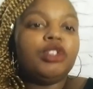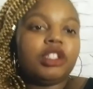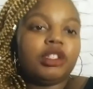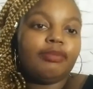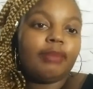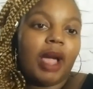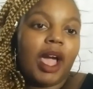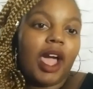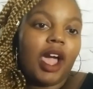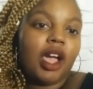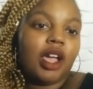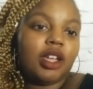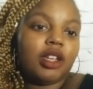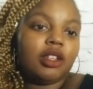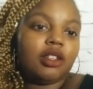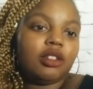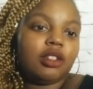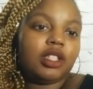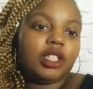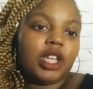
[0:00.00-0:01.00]
boost
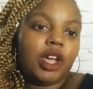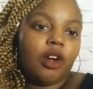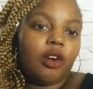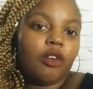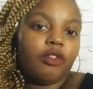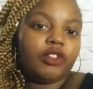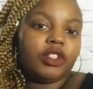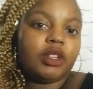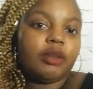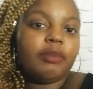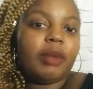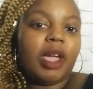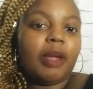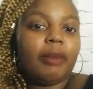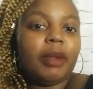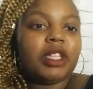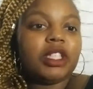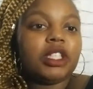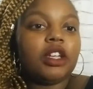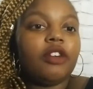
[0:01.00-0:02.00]
myself to
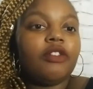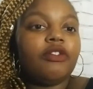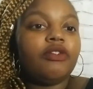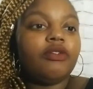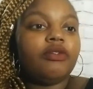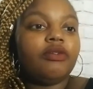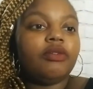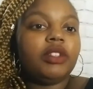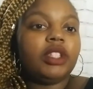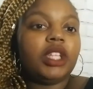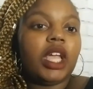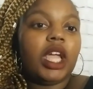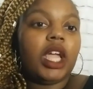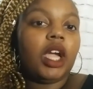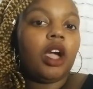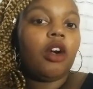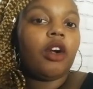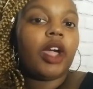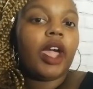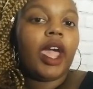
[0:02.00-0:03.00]
make myself
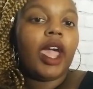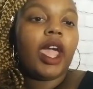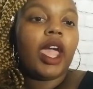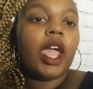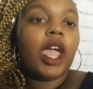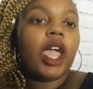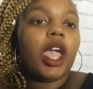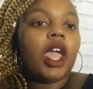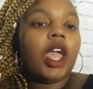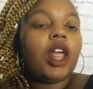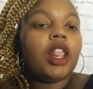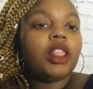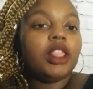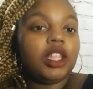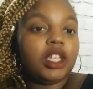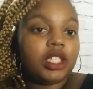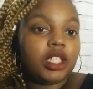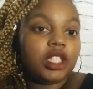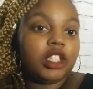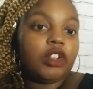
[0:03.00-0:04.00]
think, okay,
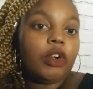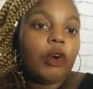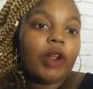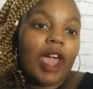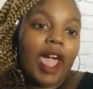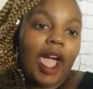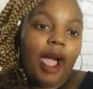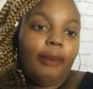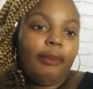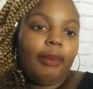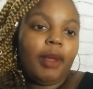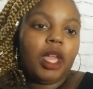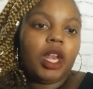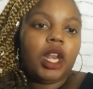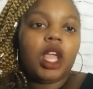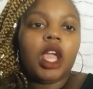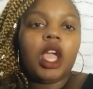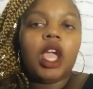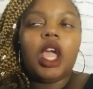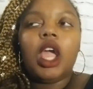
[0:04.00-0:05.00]
this is going to
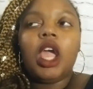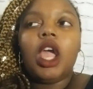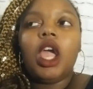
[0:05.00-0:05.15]
happen.